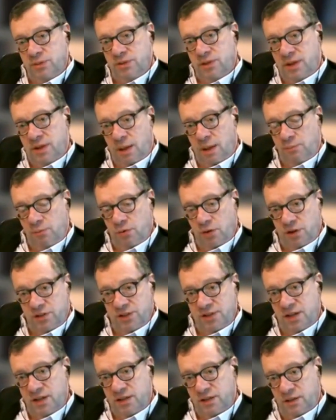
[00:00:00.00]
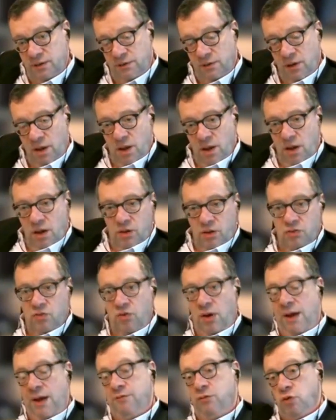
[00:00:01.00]
So that process of
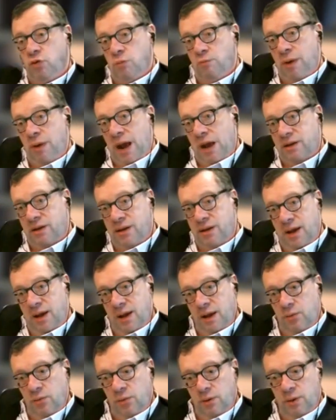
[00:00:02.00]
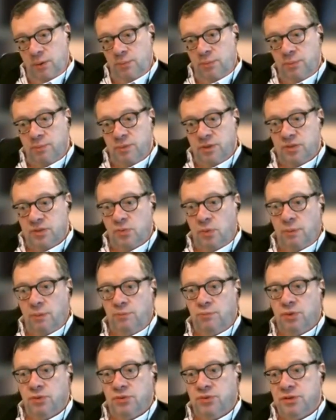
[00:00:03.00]
driving you back to equilibrium is
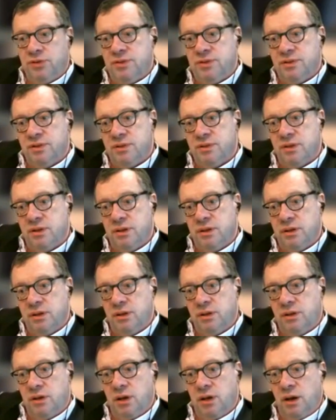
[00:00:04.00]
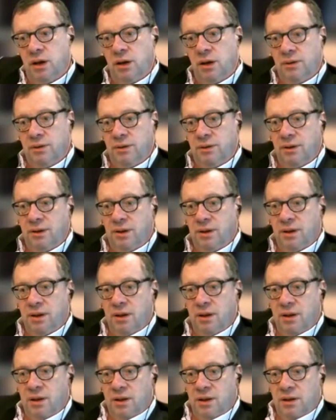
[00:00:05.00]
what produces the current.
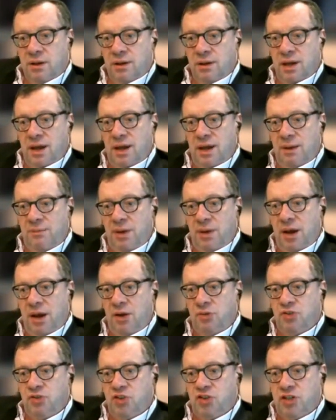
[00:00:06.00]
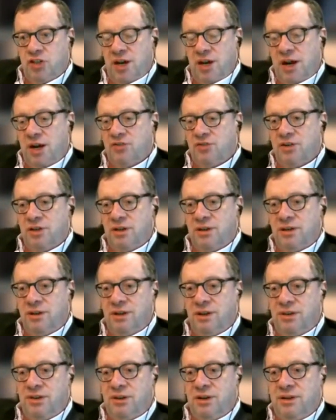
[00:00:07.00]
How to charge a
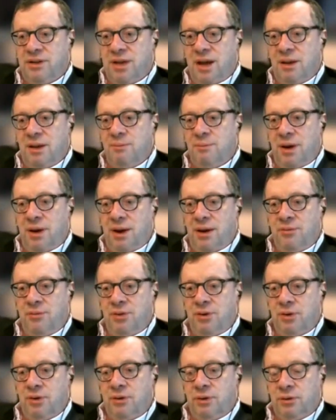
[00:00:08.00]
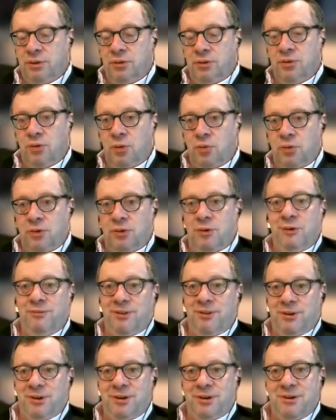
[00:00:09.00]
lithium-ion battery on a lunar
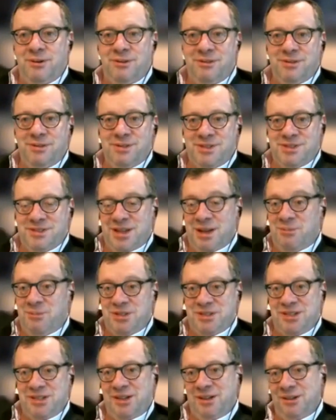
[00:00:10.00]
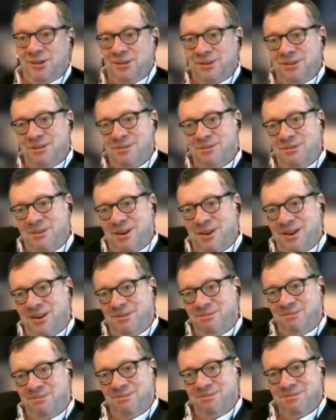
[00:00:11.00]
rover? Same as here, right?